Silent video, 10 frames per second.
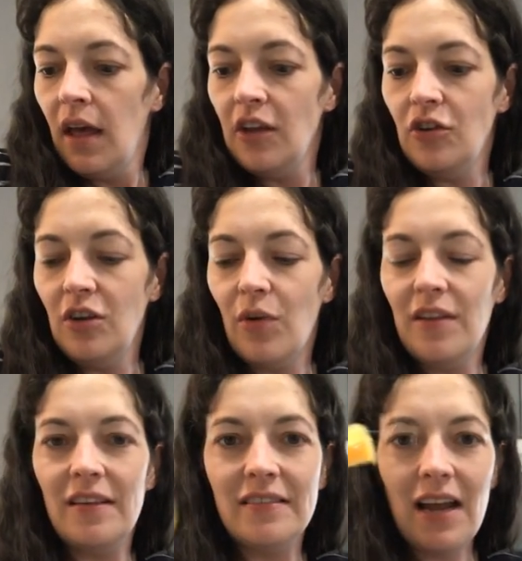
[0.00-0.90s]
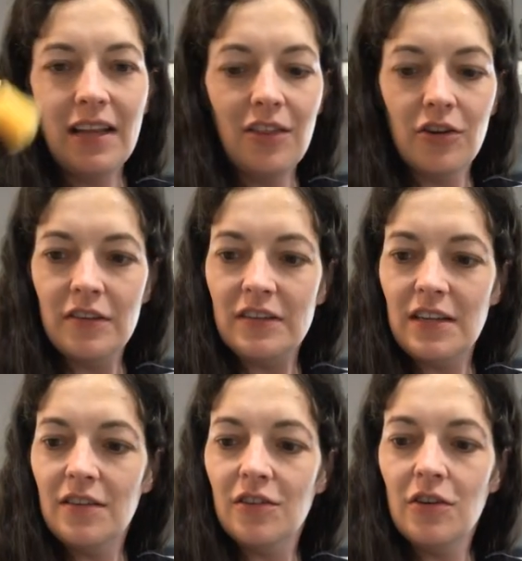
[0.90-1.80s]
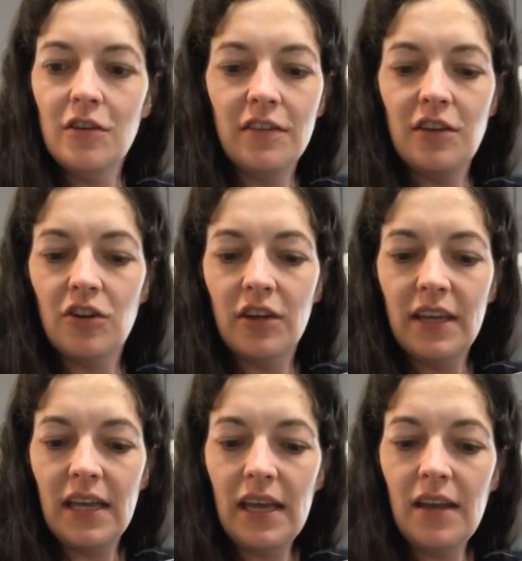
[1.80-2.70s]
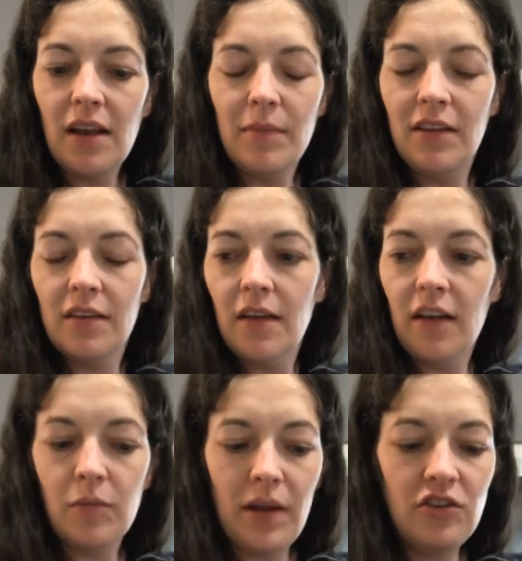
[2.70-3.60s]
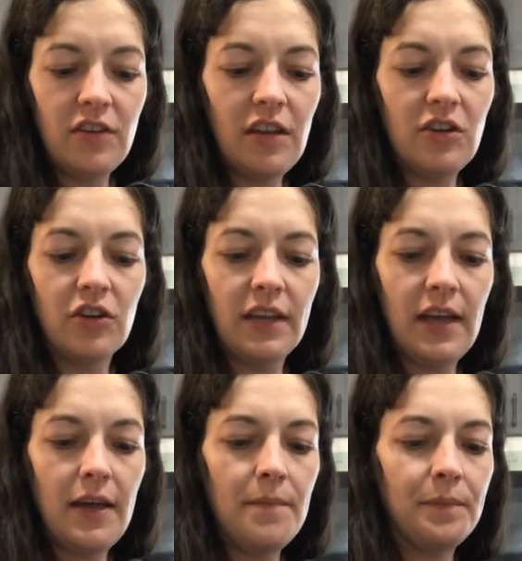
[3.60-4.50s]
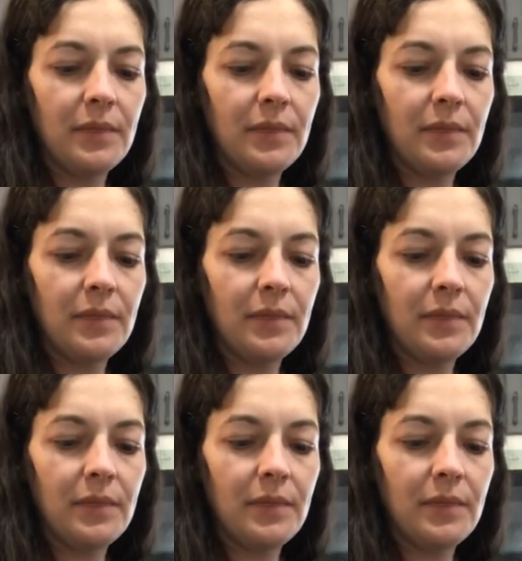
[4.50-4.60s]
You need one of these tiny little stencils in your kit, sponges in your kit.